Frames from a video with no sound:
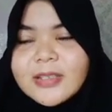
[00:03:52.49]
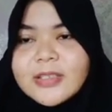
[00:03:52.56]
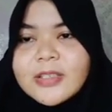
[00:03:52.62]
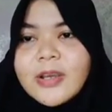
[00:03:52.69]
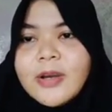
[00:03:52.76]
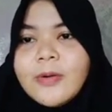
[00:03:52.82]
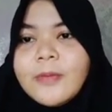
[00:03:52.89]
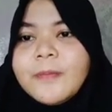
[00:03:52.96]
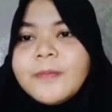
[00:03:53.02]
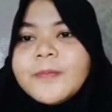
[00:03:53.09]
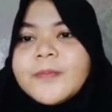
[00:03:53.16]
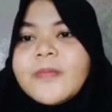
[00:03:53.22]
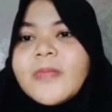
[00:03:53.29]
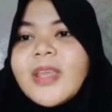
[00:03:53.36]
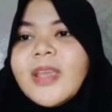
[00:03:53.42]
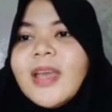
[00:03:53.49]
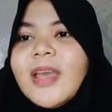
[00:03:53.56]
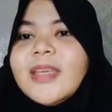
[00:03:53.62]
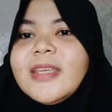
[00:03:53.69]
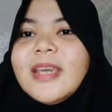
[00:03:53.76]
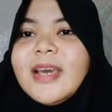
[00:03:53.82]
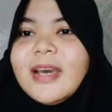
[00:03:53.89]
So
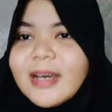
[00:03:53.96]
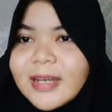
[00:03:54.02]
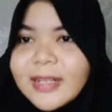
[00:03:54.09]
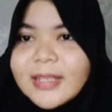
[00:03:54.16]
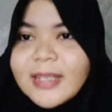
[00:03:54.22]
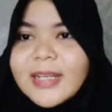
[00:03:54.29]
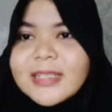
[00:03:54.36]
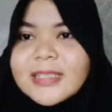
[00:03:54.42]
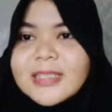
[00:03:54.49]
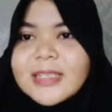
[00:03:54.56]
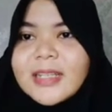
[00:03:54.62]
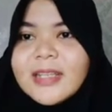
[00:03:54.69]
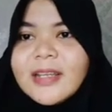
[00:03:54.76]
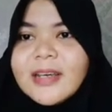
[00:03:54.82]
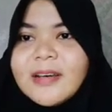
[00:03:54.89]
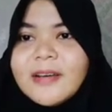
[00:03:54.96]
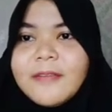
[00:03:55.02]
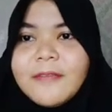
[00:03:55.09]
yeah, that's the